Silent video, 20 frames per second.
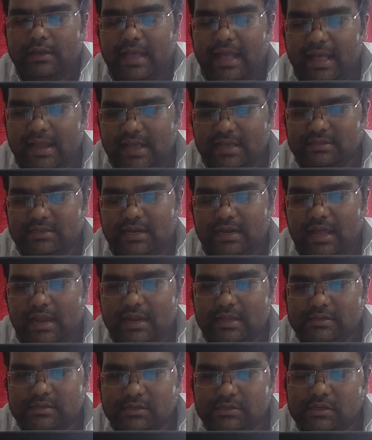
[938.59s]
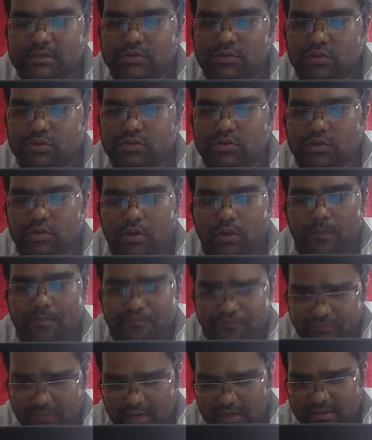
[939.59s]
caries analysis is used
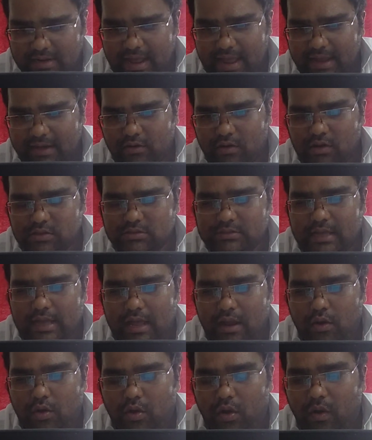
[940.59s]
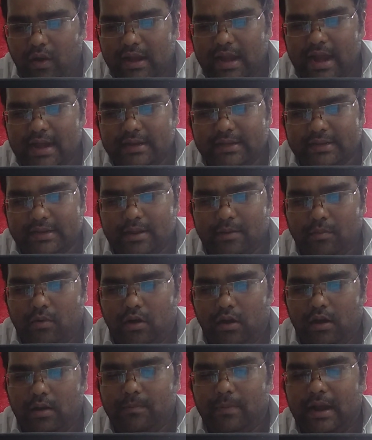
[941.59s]
to diagnose the lower anterior
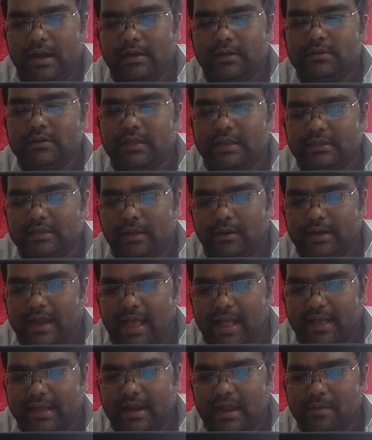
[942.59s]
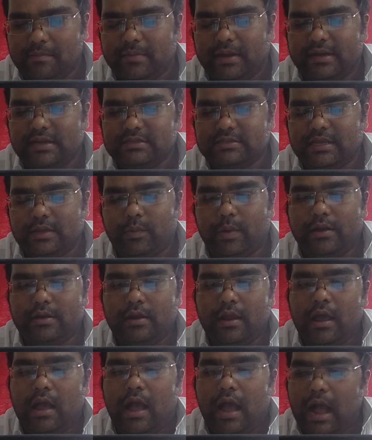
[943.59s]
model, but in the diagram it is given
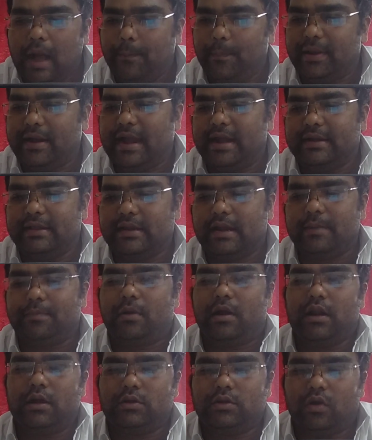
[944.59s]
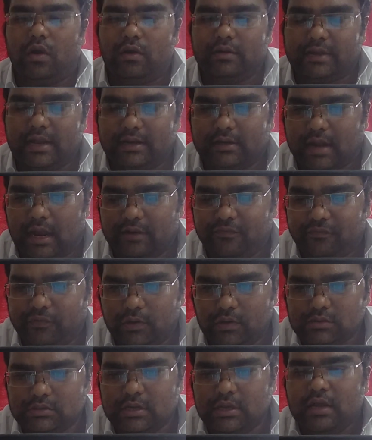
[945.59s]
upper anterior model. Don't get
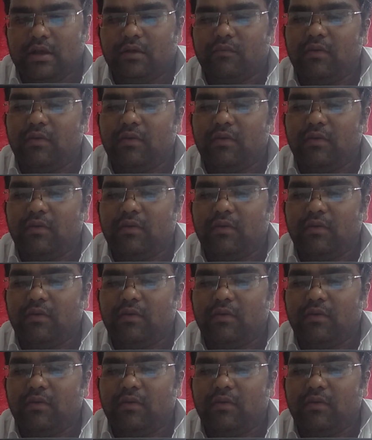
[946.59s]
confused.